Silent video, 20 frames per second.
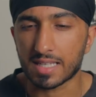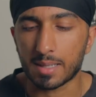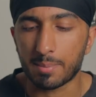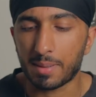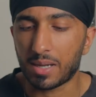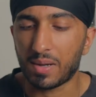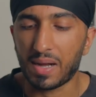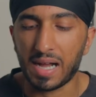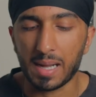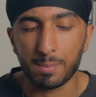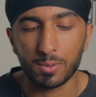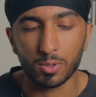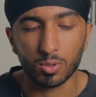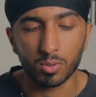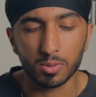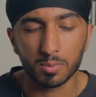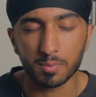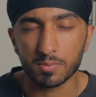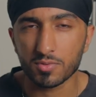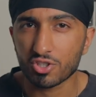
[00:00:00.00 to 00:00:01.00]
about
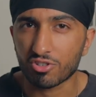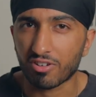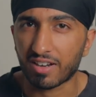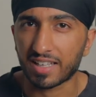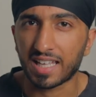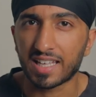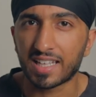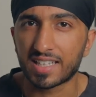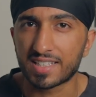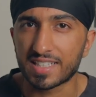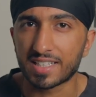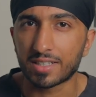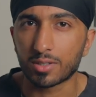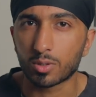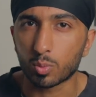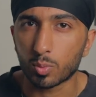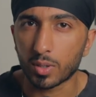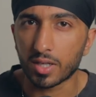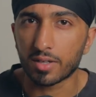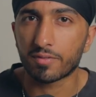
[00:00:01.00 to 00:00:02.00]
Apple striking a deal
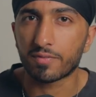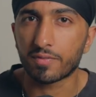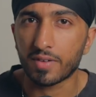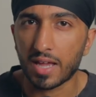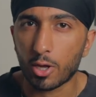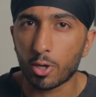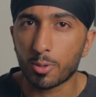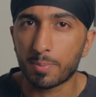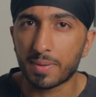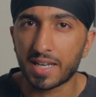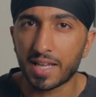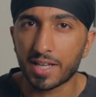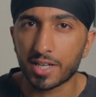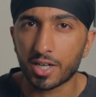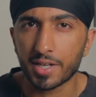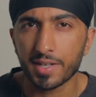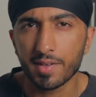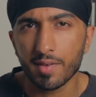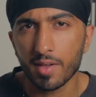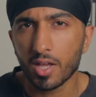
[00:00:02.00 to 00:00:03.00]
with
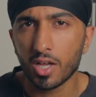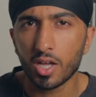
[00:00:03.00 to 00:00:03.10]
OpenAI